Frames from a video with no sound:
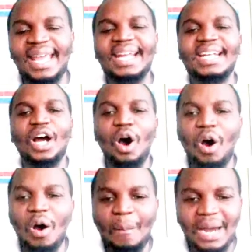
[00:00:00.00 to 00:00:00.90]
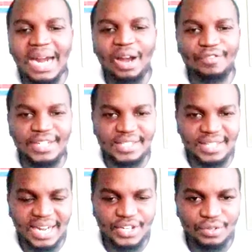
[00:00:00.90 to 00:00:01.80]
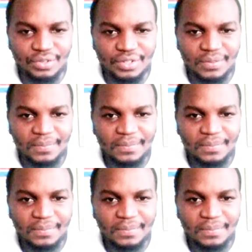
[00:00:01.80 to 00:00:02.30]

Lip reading: and all manner of distractions."